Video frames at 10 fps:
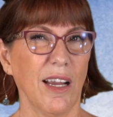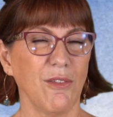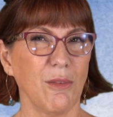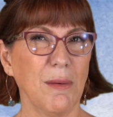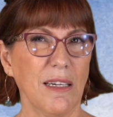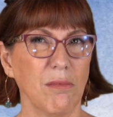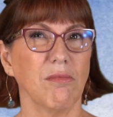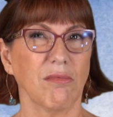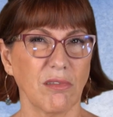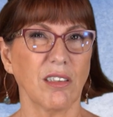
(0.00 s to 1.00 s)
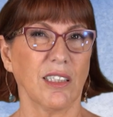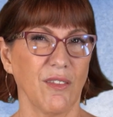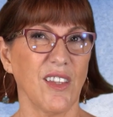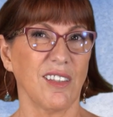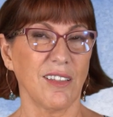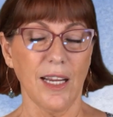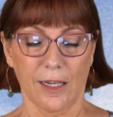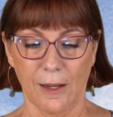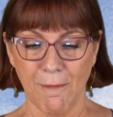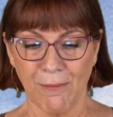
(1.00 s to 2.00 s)
to have to be given the stick.
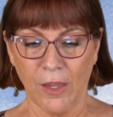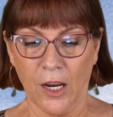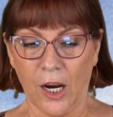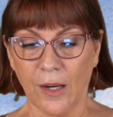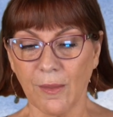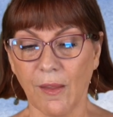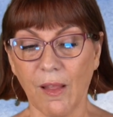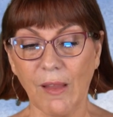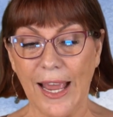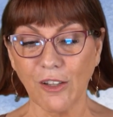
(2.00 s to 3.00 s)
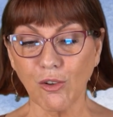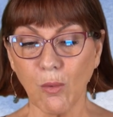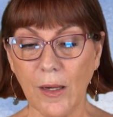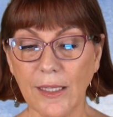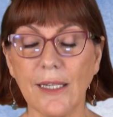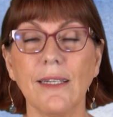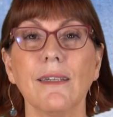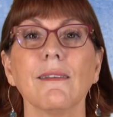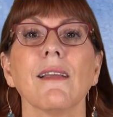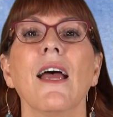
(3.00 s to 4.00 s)
All right, and then the last one
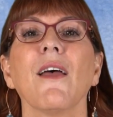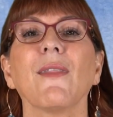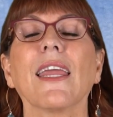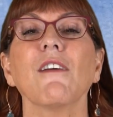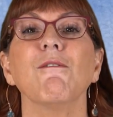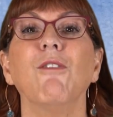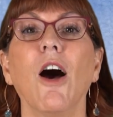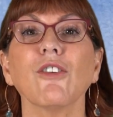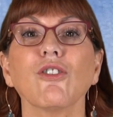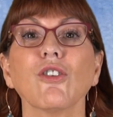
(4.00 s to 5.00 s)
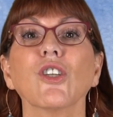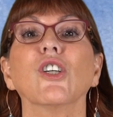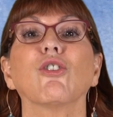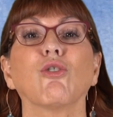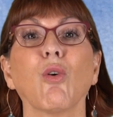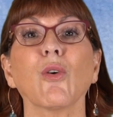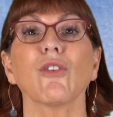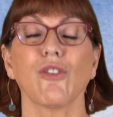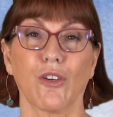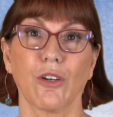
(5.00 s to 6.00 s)
is they can foster
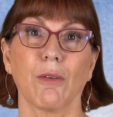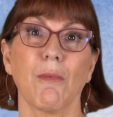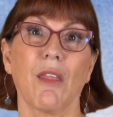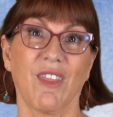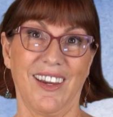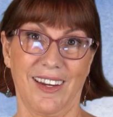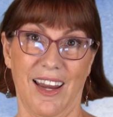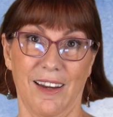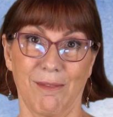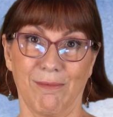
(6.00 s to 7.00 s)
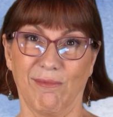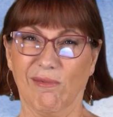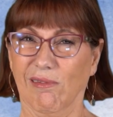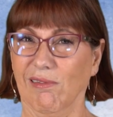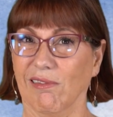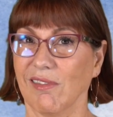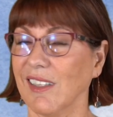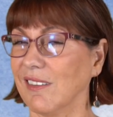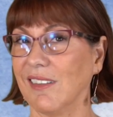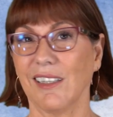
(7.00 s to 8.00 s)
short-term thinking.
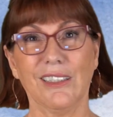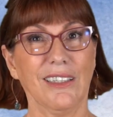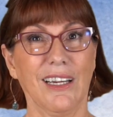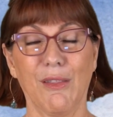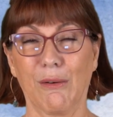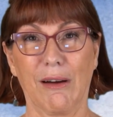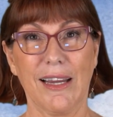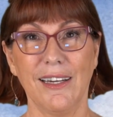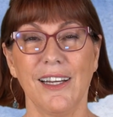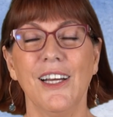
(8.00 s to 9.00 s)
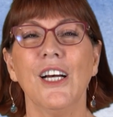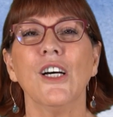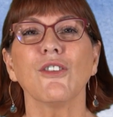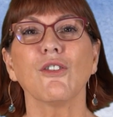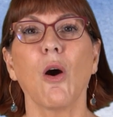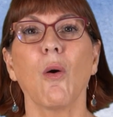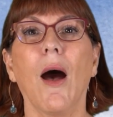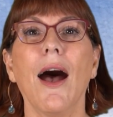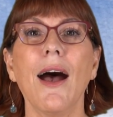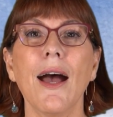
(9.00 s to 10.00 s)
That's not good either, right? So
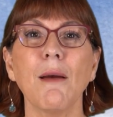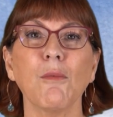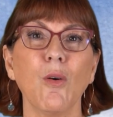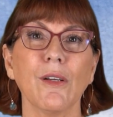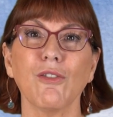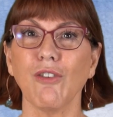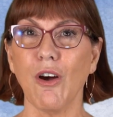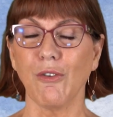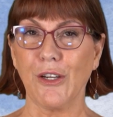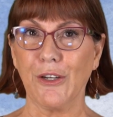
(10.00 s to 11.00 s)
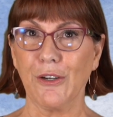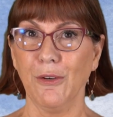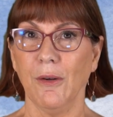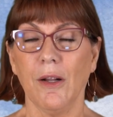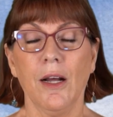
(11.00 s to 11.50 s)
I'm going to show you